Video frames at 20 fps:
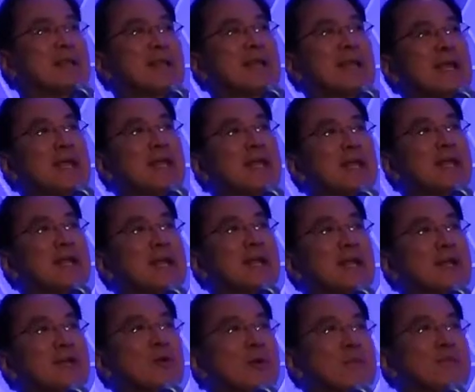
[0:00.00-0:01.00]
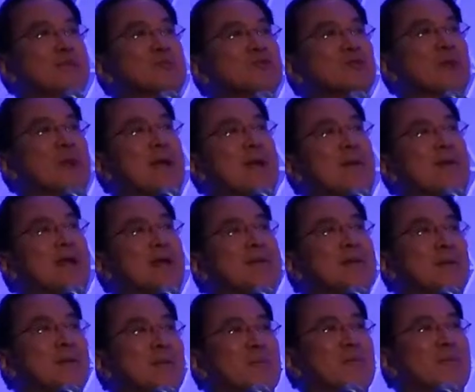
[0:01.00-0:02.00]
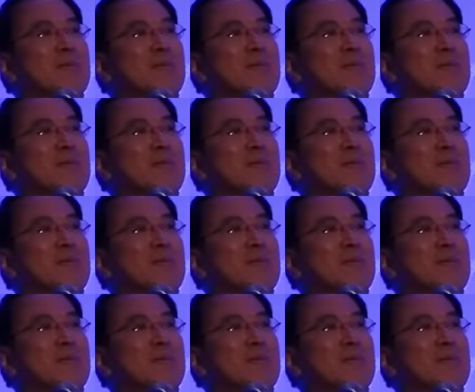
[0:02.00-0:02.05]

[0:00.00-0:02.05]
thing that you have to swear on